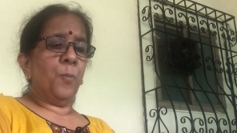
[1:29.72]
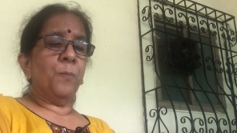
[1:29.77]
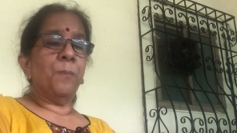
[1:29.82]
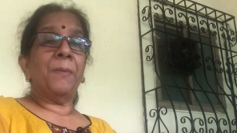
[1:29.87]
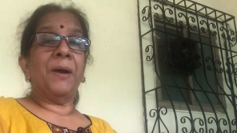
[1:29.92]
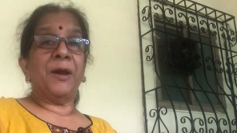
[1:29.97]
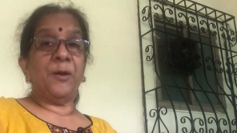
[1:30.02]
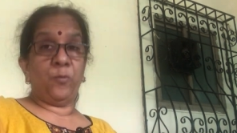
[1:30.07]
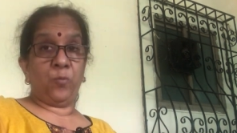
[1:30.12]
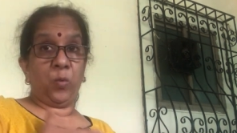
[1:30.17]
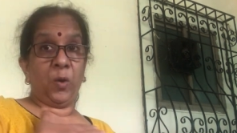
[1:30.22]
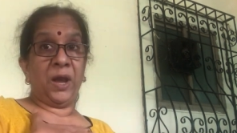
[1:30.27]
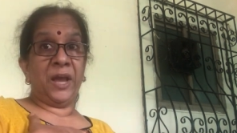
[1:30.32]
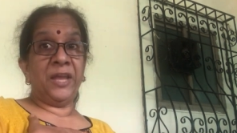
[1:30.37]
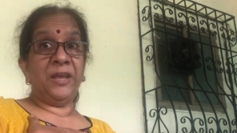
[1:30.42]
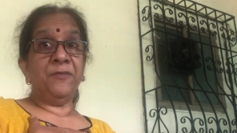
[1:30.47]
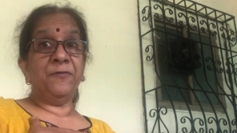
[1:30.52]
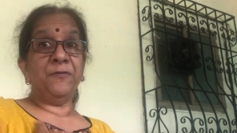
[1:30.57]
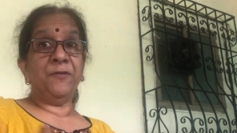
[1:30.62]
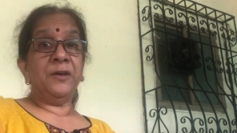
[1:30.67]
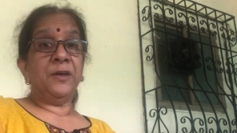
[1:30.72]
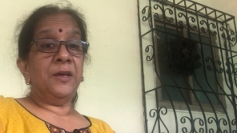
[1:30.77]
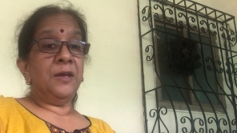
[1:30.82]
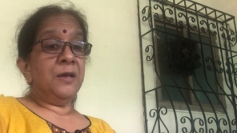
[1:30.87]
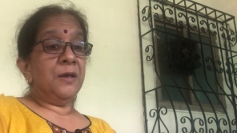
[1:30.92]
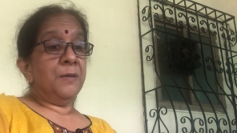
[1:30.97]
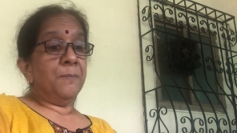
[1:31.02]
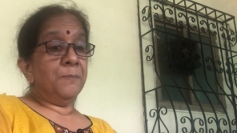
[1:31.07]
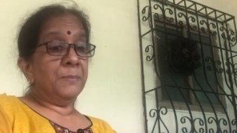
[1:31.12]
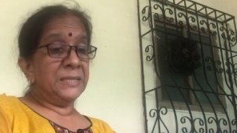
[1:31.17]
My wife,
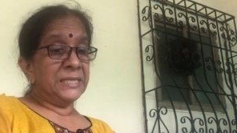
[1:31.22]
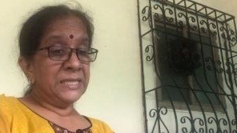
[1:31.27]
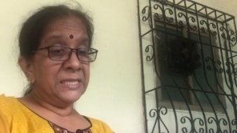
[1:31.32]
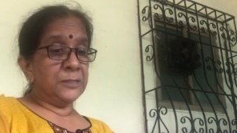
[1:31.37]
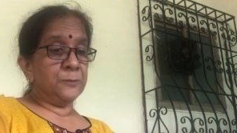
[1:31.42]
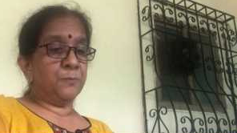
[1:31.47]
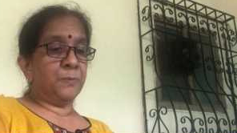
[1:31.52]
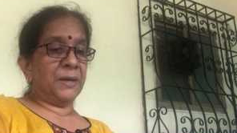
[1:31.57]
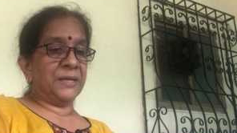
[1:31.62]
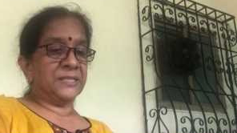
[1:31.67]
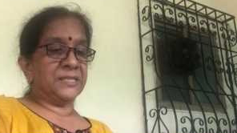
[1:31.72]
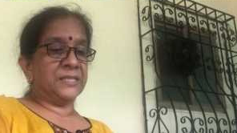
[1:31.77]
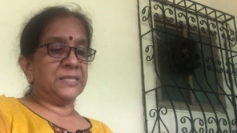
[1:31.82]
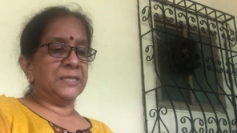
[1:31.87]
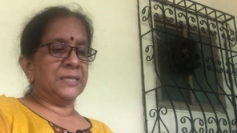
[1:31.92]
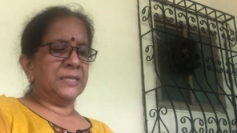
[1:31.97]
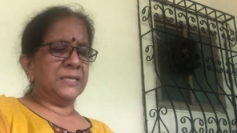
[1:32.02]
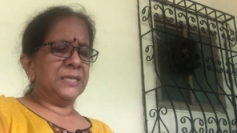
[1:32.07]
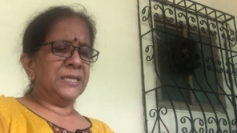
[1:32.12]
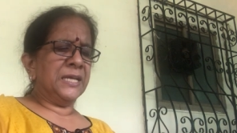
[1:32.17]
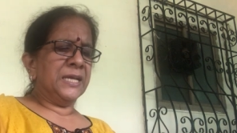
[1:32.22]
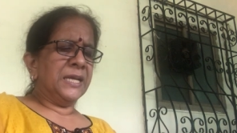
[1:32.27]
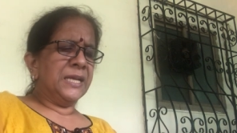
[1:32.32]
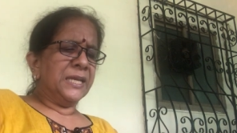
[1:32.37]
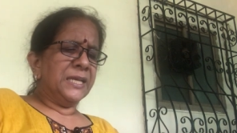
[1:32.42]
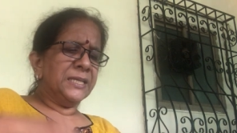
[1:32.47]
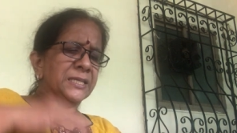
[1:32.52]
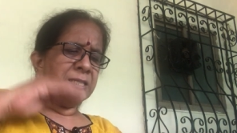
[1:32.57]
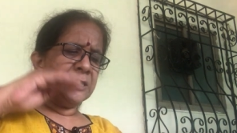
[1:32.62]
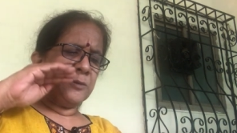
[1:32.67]
Mrs. Bustard,
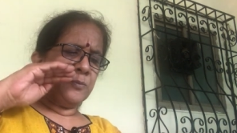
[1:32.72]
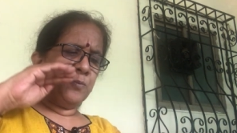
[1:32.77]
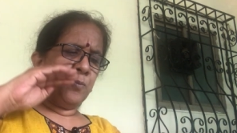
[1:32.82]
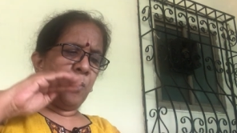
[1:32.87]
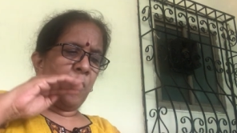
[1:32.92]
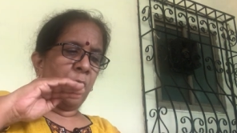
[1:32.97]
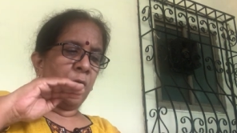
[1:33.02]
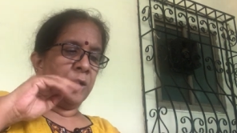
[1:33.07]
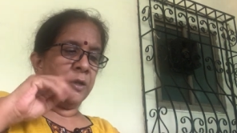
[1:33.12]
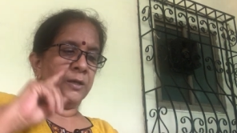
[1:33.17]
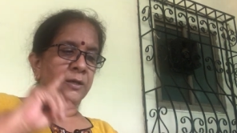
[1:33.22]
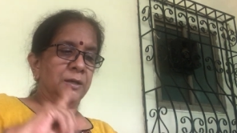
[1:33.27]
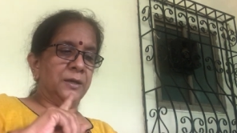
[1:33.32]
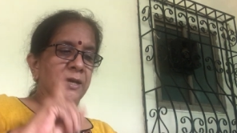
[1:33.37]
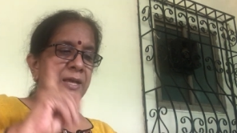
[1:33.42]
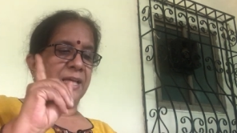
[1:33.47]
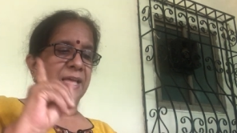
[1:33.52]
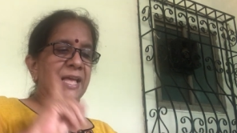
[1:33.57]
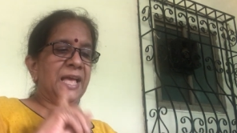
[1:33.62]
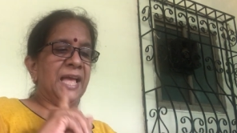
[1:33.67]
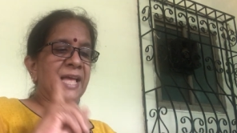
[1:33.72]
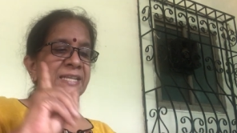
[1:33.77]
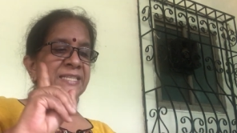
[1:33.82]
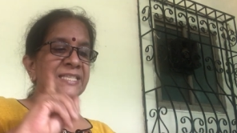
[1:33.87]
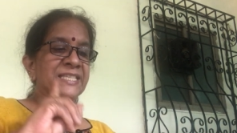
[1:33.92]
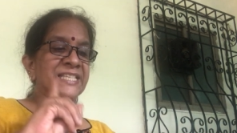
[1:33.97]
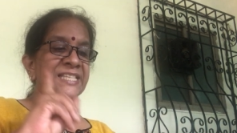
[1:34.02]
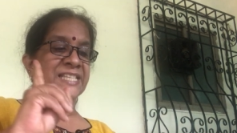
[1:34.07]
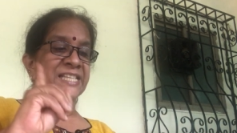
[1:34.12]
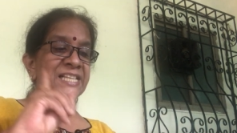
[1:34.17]
is smaller and
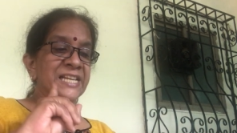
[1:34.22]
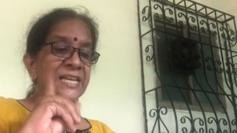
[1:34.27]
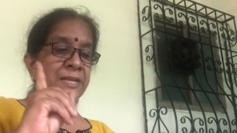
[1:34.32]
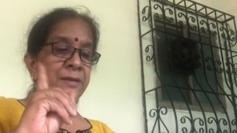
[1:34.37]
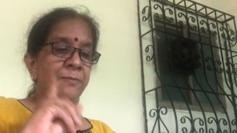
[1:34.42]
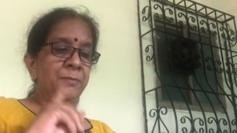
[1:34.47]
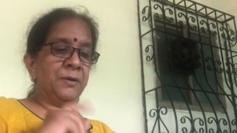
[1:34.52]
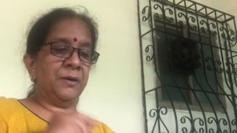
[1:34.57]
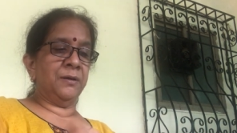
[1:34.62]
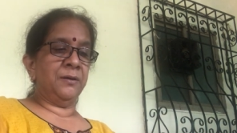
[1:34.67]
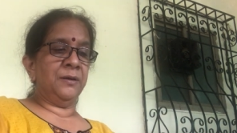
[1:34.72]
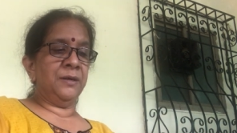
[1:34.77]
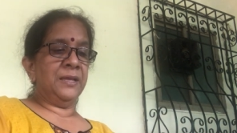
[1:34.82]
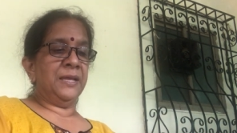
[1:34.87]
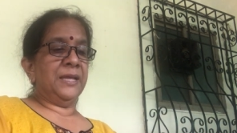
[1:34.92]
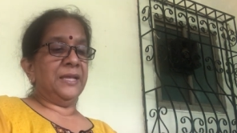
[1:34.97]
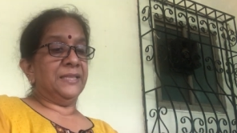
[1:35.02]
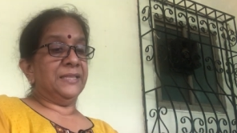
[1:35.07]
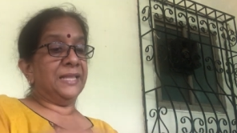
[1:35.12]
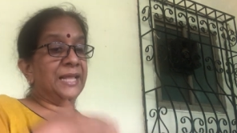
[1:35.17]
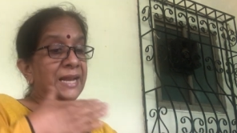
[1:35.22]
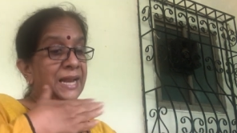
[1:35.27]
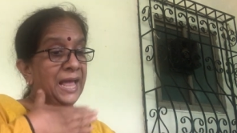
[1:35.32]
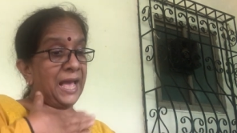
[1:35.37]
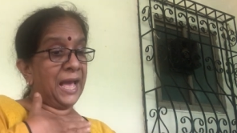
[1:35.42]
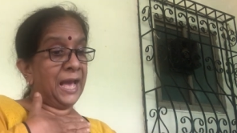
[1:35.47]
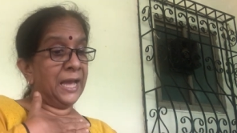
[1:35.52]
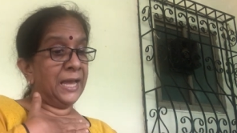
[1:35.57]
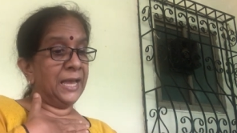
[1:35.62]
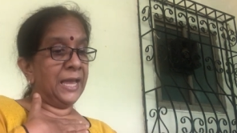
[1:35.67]
slimmer than
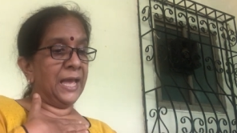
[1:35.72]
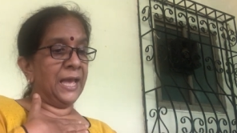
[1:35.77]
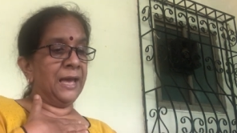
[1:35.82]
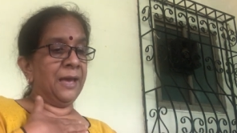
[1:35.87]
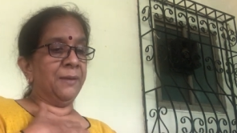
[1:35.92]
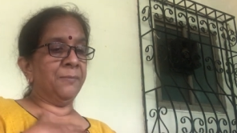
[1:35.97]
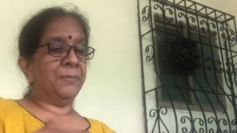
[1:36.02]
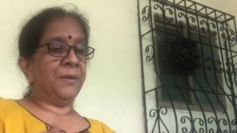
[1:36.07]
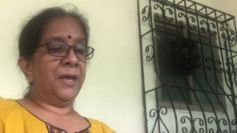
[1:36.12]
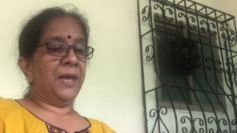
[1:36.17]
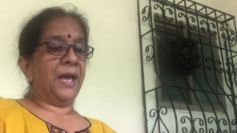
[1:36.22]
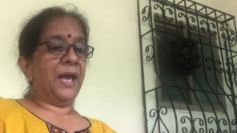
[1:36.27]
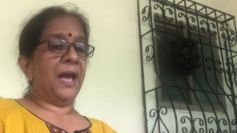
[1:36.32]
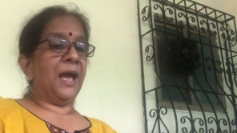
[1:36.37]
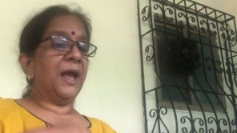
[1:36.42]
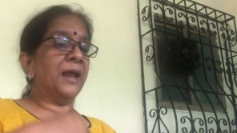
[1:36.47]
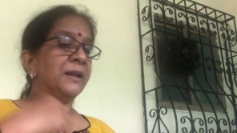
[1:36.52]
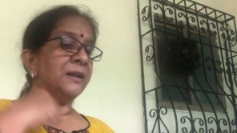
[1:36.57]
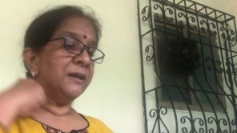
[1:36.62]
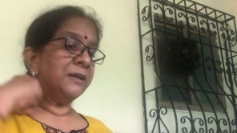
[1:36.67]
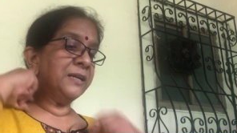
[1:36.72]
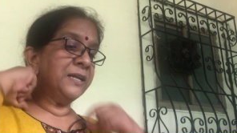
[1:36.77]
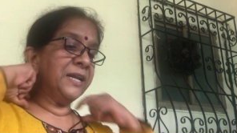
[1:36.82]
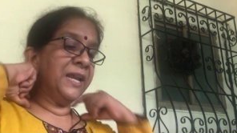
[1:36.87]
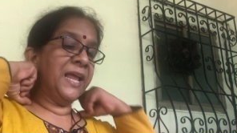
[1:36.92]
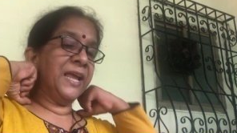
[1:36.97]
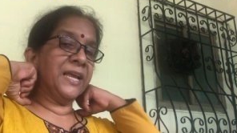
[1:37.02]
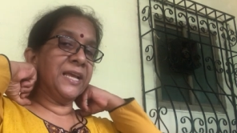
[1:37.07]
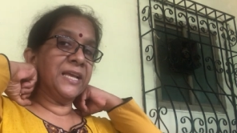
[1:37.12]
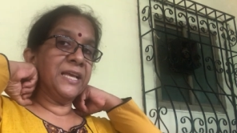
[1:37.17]
I am and her
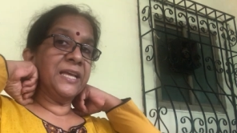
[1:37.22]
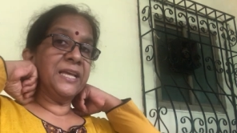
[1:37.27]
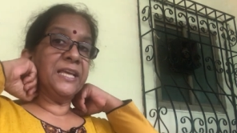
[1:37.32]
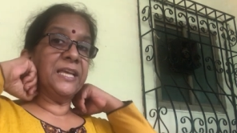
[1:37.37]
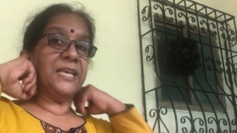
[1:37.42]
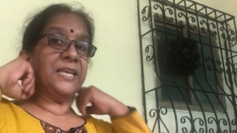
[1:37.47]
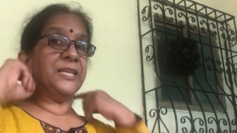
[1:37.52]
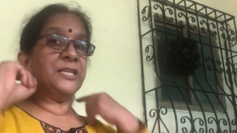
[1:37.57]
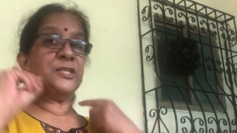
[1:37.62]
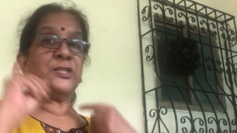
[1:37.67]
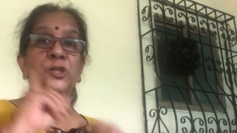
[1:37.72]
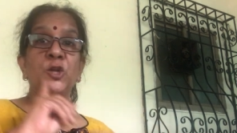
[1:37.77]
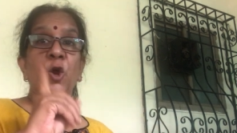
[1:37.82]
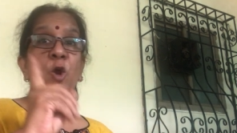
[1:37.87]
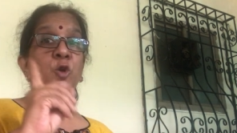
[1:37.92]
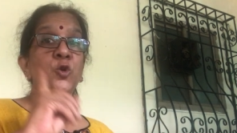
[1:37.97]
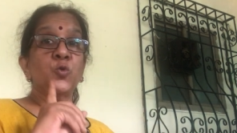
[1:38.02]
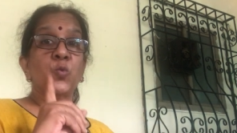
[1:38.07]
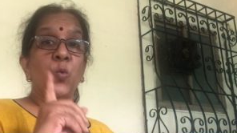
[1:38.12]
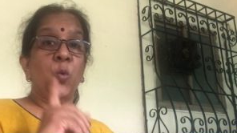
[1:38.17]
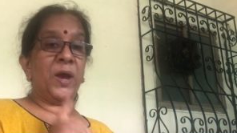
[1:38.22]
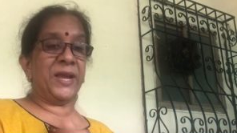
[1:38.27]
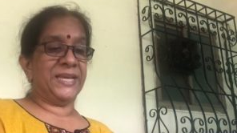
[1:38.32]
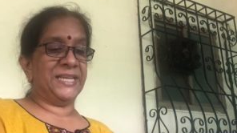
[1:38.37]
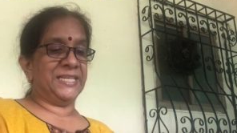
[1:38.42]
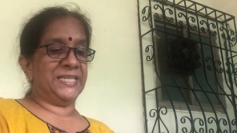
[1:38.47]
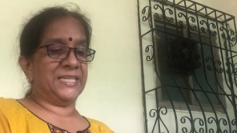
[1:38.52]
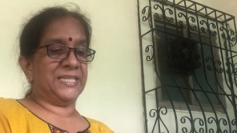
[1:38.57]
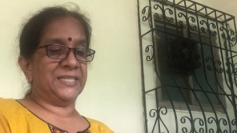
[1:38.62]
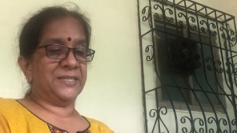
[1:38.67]
neck is not
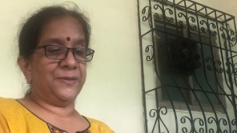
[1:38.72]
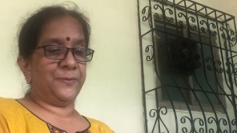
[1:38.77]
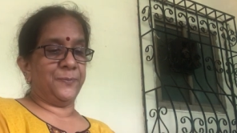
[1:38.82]
white.